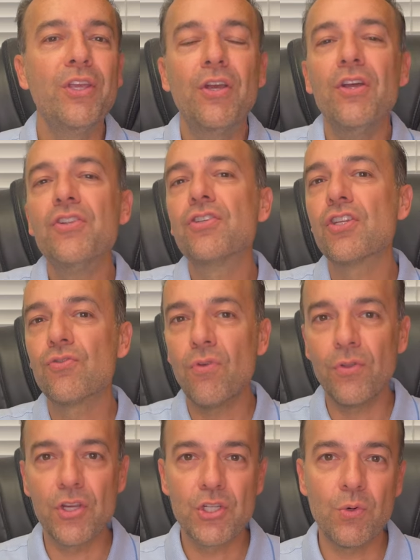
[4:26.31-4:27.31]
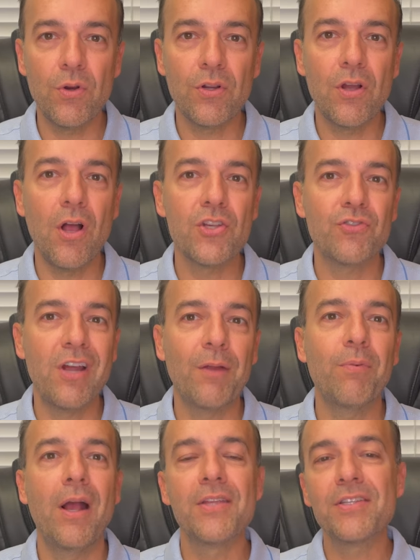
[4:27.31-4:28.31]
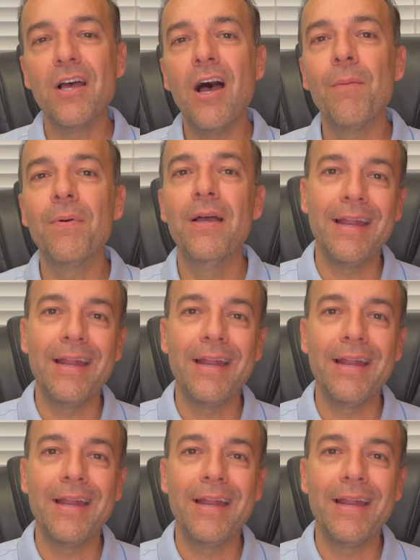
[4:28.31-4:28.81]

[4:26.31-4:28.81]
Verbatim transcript: we couldn't just roll the short call strike price up